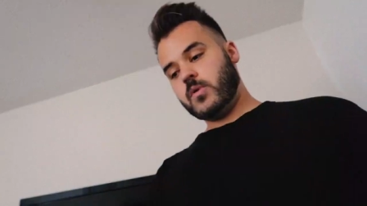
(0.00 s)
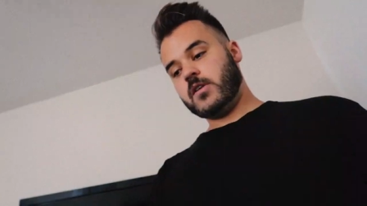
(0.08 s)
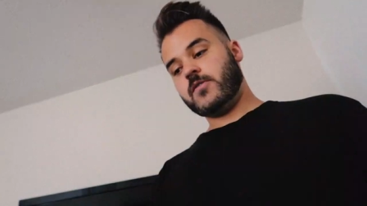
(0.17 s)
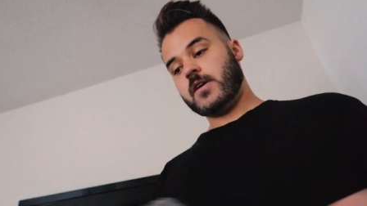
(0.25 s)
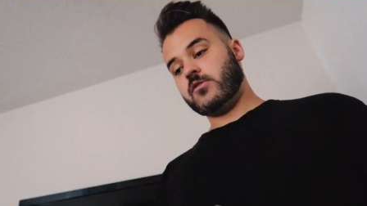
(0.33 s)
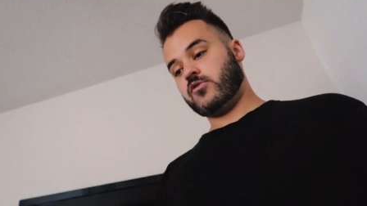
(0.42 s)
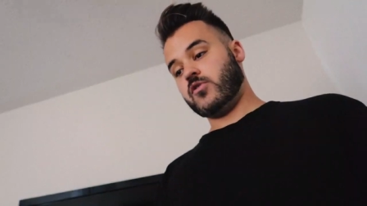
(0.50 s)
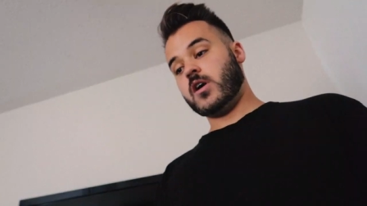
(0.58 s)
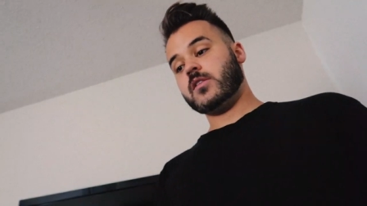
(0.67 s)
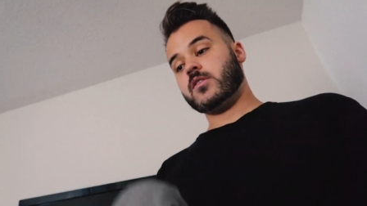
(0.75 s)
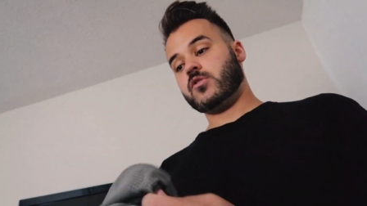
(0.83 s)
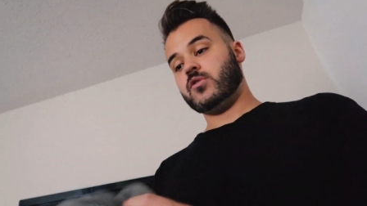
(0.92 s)
What if I was
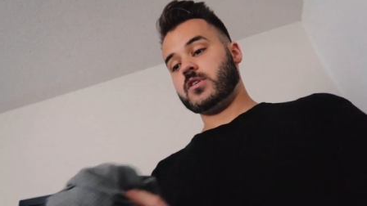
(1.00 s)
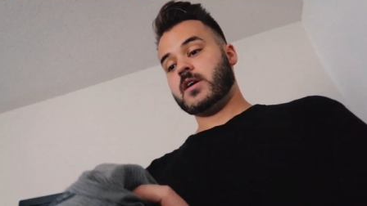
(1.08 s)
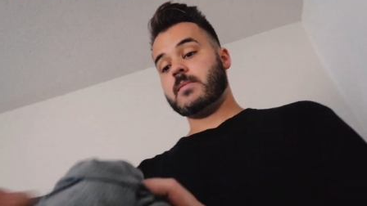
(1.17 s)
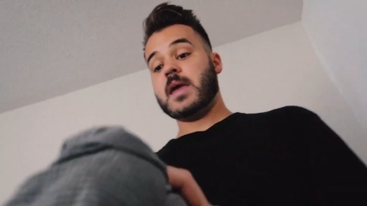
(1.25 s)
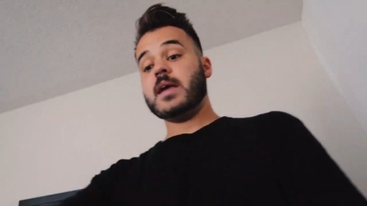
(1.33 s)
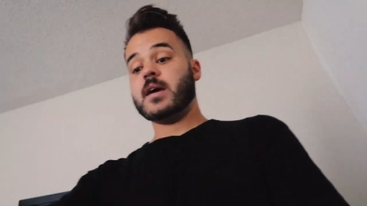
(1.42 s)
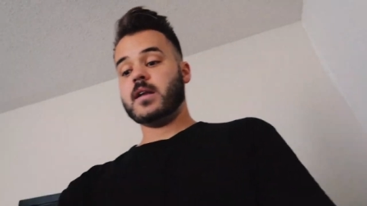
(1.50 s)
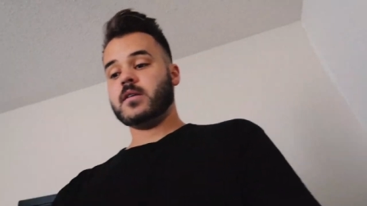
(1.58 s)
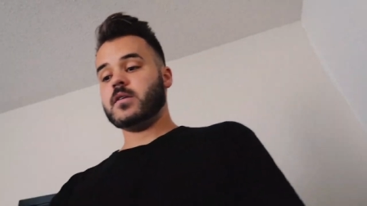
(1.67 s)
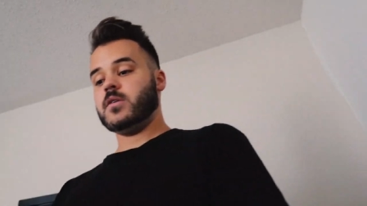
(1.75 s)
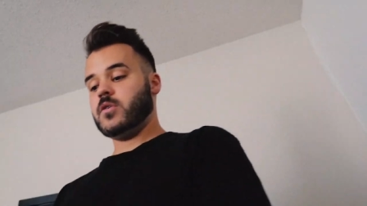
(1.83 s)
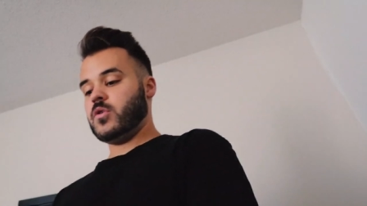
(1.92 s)
wrong this whole time?
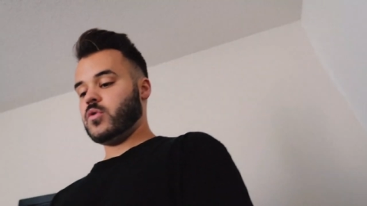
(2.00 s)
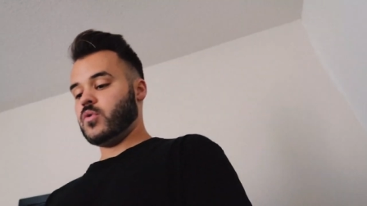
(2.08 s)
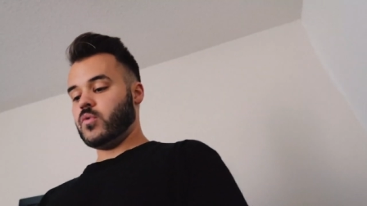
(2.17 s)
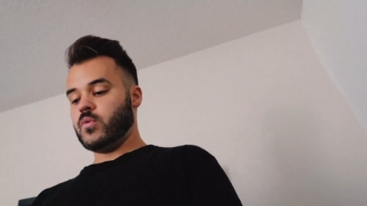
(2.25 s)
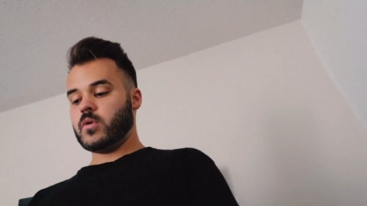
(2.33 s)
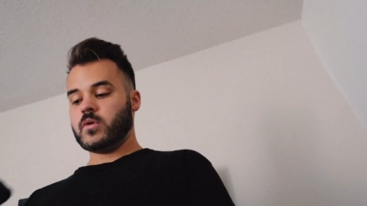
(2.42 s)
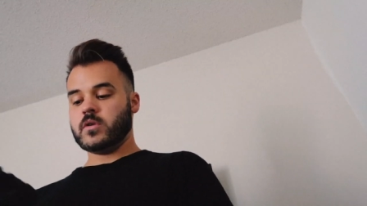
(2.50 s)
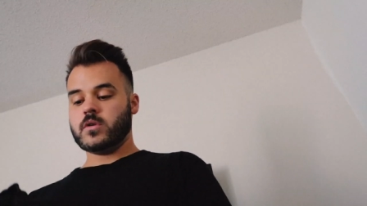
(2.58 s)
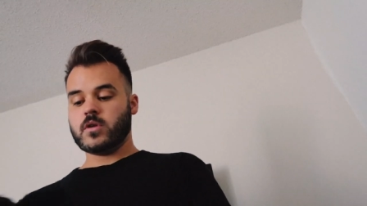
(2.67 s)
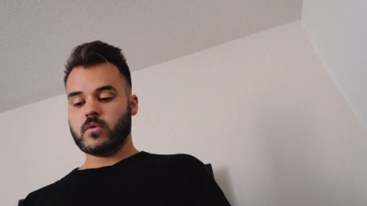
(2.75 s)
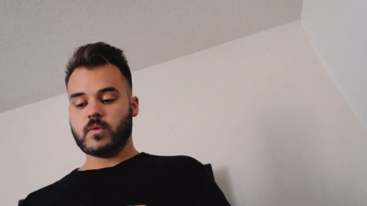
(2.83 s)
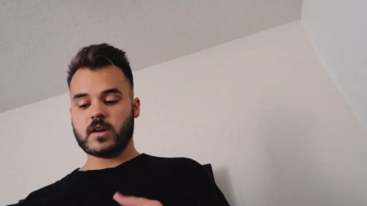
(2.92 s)
And,
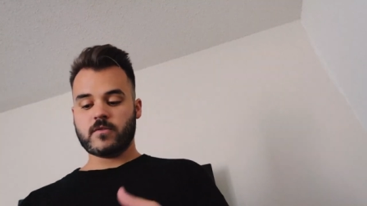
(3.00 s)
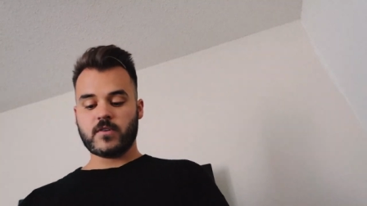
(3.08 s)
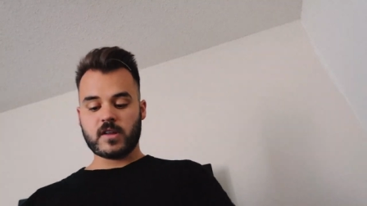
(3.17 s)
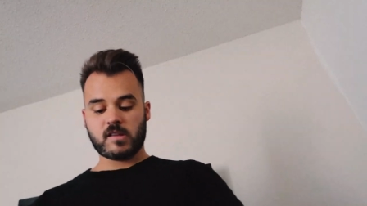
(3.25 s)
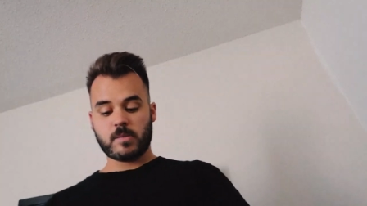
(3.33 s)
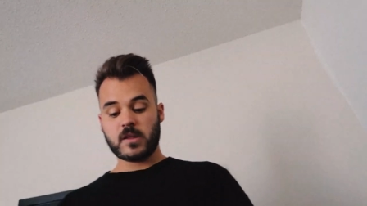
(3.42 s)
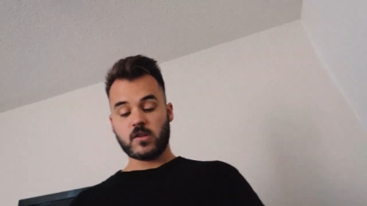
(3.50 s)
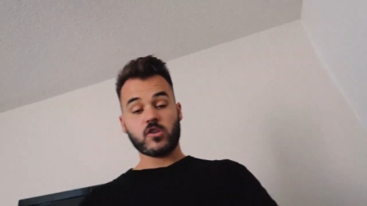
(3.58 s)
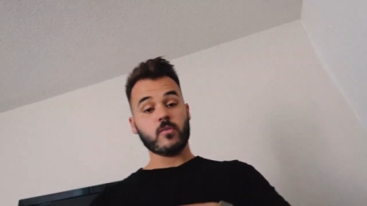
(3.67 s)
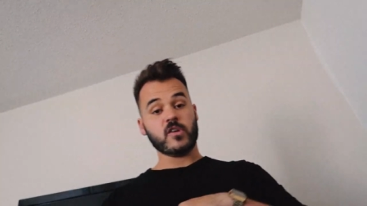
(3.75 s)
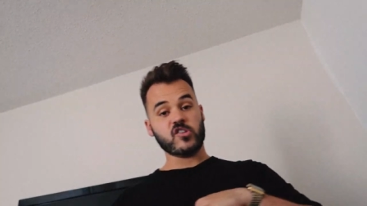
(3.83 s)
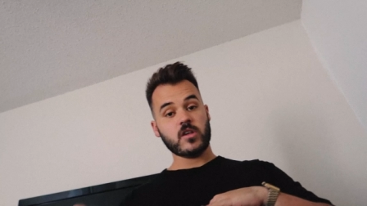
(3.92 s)
you know, what if I spent
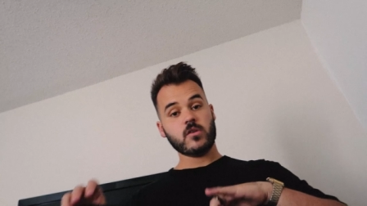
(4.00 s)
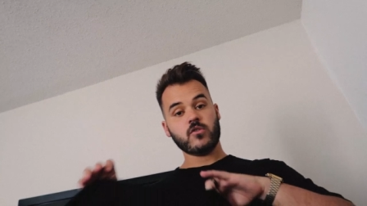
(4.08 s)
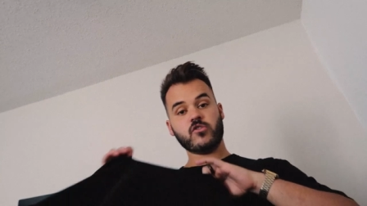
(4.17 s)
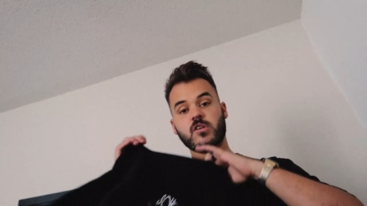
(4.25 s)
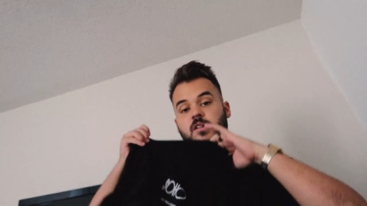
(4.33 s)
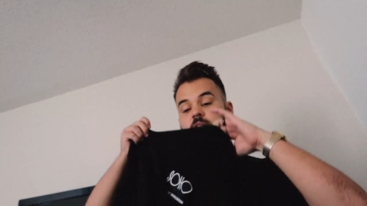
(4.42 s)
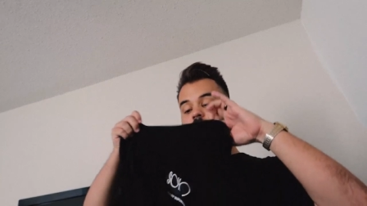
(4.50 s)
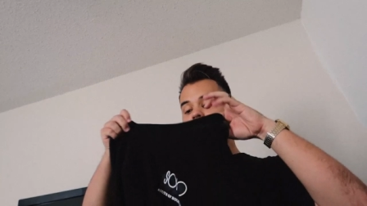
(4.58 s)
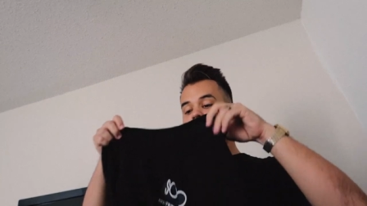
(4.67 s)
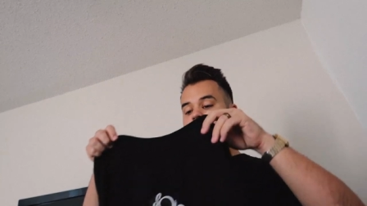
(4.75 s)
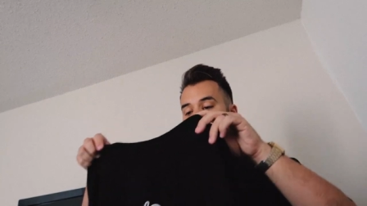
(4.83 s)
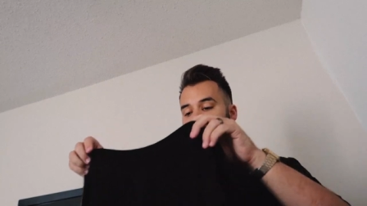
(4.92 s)
so much energy
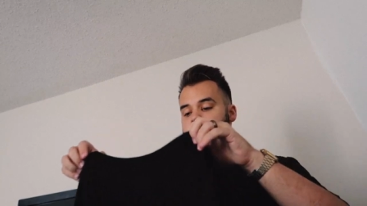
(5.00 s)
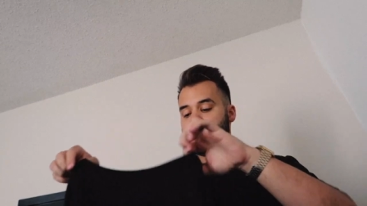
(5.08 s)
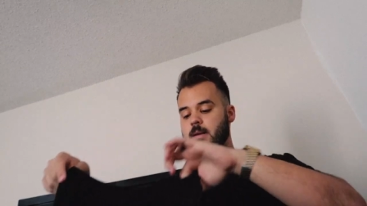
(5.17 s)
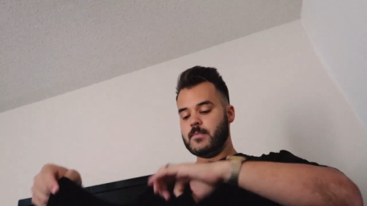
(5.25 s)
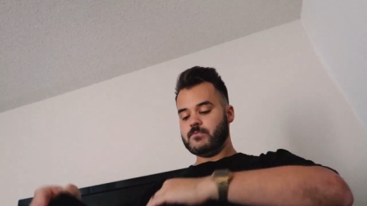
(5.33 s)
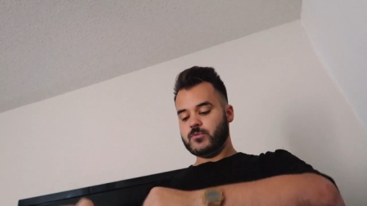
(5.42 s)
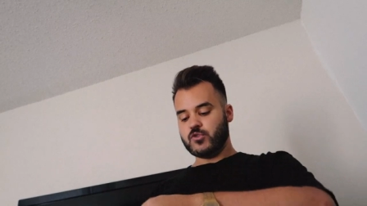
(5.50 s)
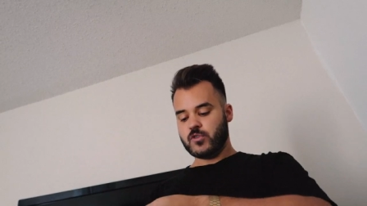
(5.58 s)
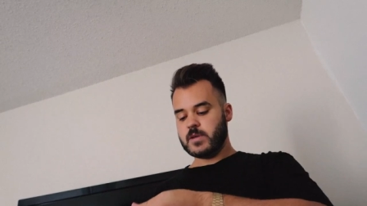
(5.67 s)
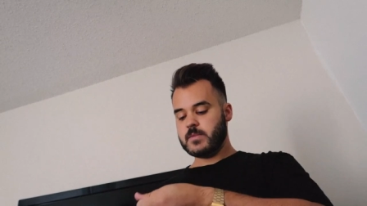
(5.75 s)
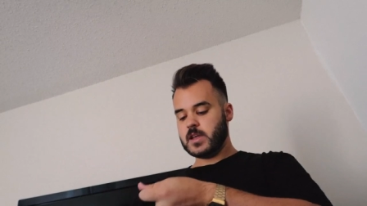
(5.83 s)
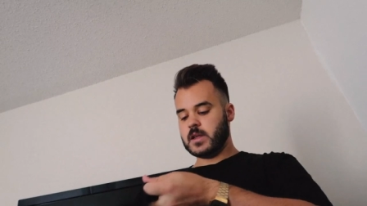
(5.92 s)
like
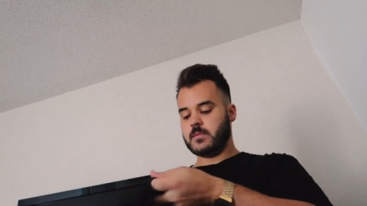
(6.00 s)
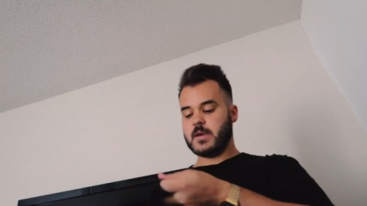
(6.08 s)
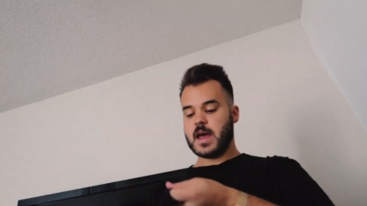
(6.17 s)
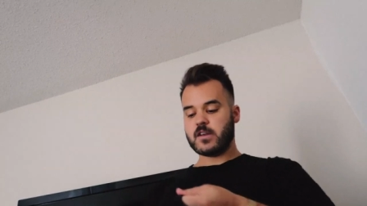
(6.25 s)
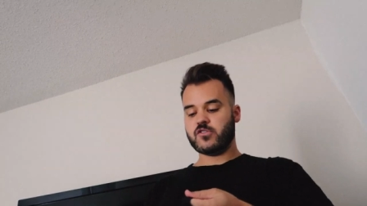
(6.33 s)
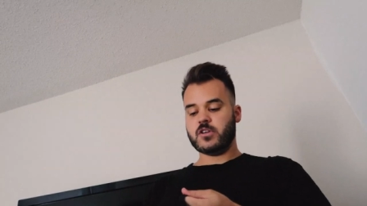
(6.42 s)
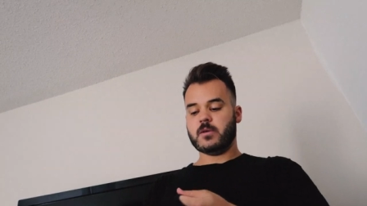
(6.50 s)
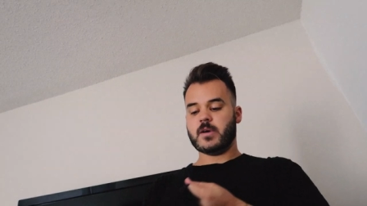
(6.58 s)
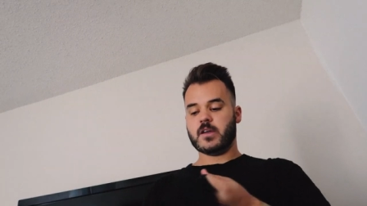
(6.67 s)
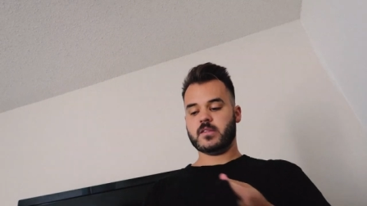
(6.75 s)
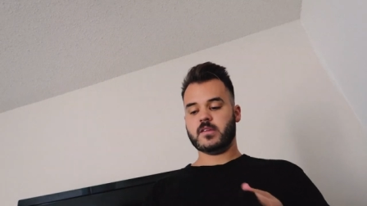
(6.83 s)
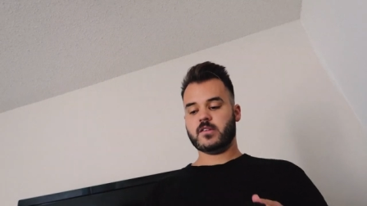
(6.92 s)
dreaming and imagining
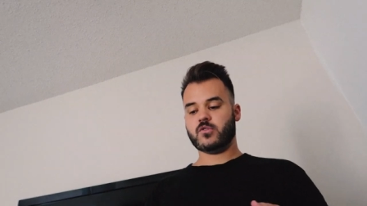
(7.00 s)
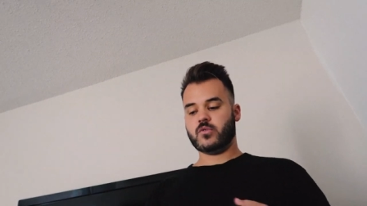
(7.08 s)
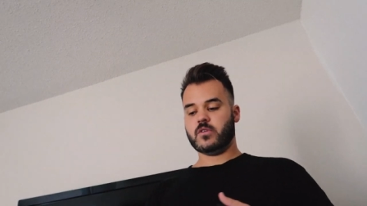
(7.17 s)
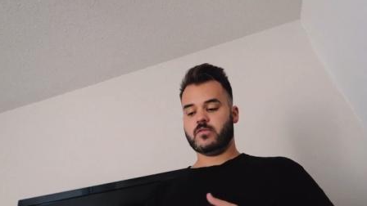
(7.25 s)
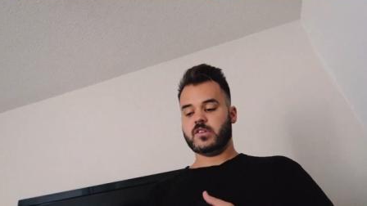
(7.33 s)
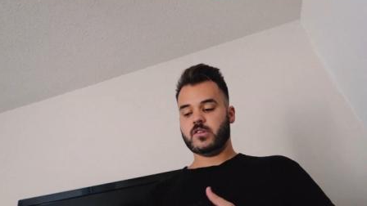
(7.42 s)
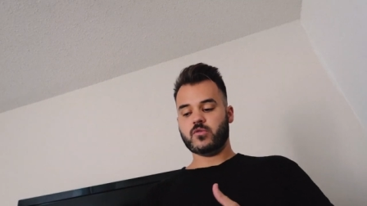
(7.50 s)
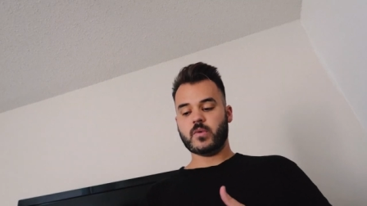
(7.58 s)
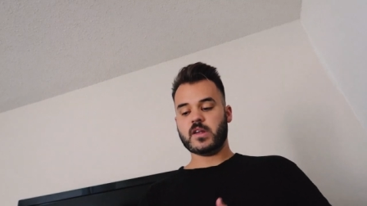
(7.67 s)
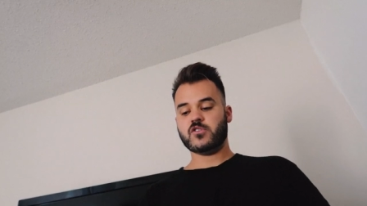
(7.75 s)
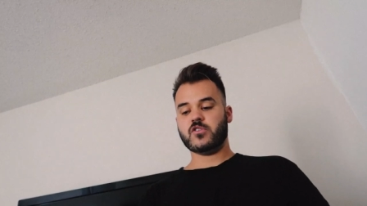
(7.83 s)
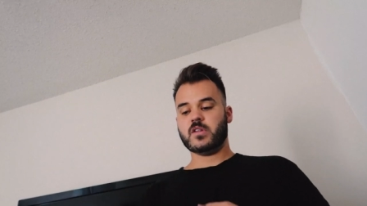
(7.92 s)
about this sort of
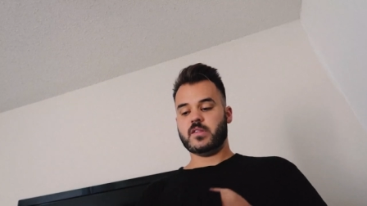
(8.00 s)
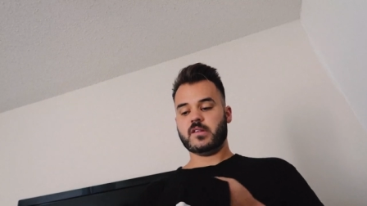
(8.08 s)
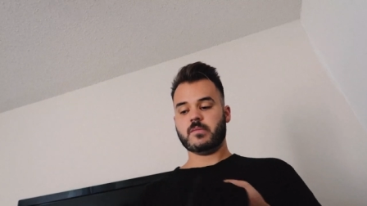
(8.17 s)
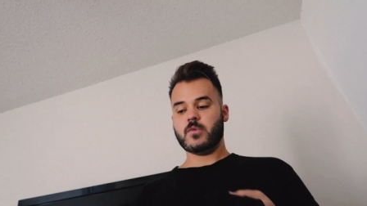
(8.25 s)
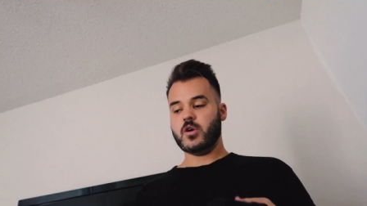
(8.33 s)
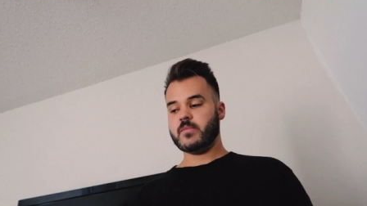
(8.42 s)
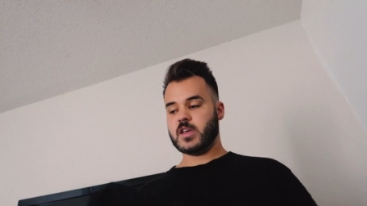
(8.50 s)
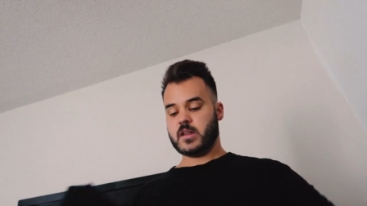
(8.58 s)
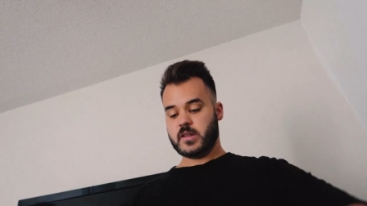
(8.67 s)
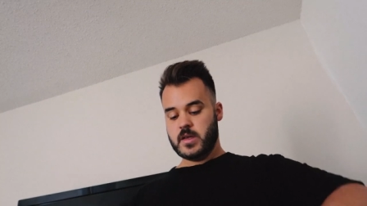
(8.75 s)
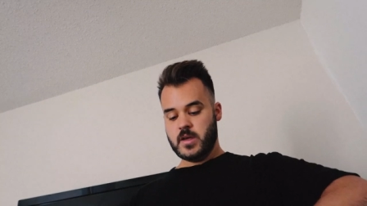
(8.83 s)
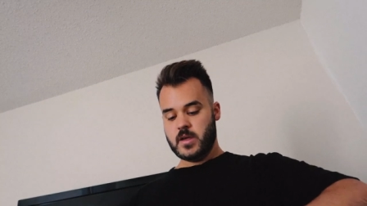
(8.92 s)
situation in this moment,